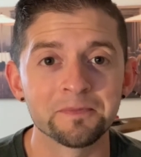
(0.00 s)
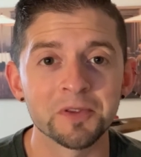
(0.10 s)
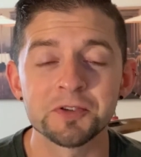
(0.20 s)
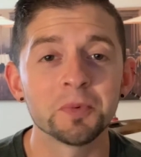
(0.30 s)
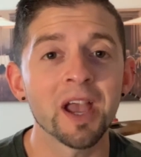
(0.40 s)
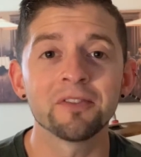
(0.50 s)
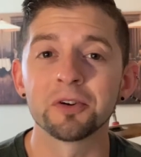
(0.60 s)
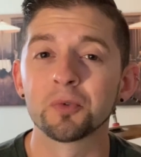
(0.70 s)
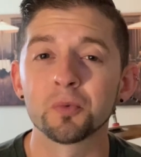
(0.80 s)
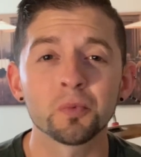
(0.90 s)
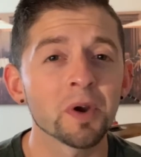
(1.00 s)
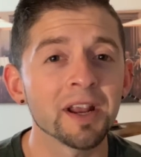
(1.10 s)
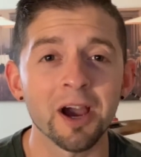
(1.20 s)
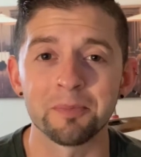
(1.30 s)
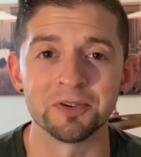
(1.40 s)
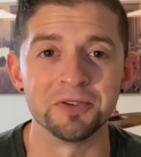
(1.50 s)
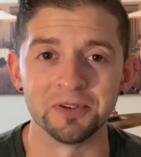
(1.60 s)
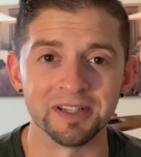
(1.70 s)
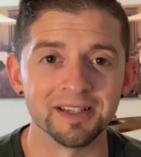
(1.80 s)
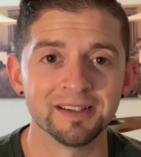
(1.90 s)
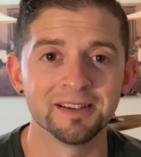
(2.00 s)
So we have a great opportunity